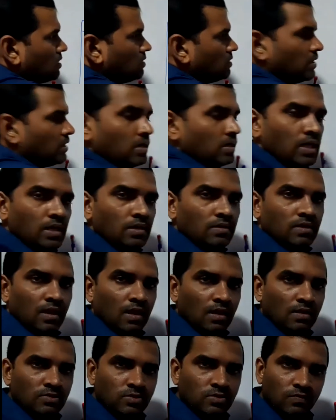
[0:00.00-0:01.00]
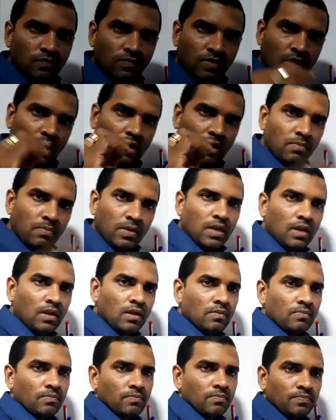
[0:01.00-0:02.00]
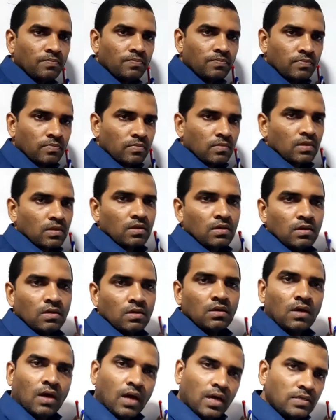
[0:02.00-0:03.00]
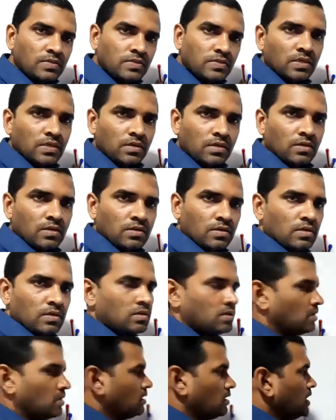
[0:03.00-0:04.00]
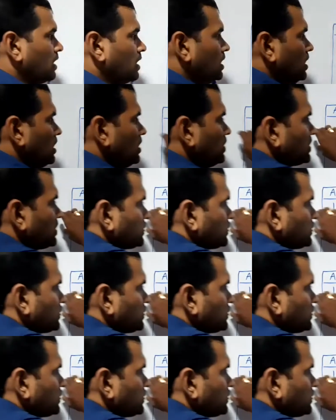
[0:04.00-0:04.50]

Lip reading: the details of Kamal are inserted. In the